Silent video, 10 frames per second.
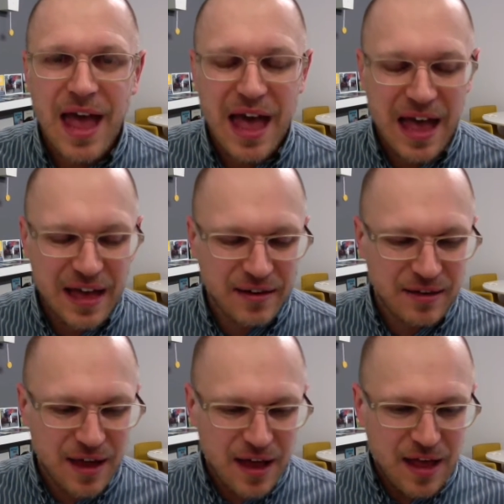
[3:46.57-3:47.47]
And
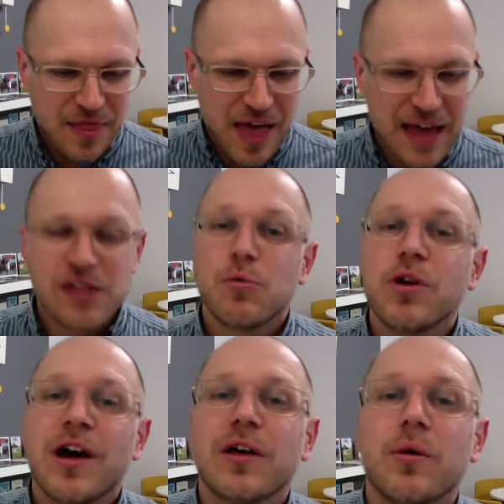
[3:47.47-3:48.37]
that is what
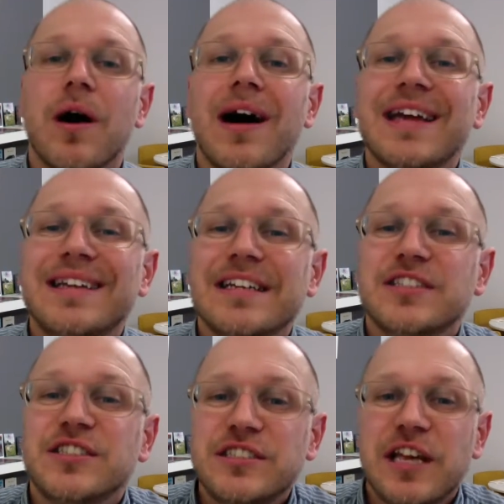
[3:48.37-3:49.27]
I call
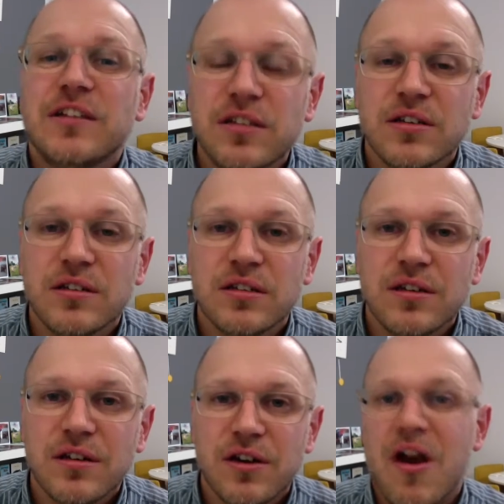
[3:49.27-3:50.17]
idea-centered
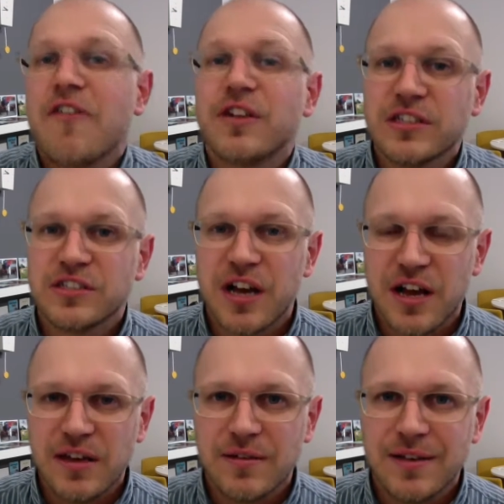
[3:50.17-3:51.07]
graphic design.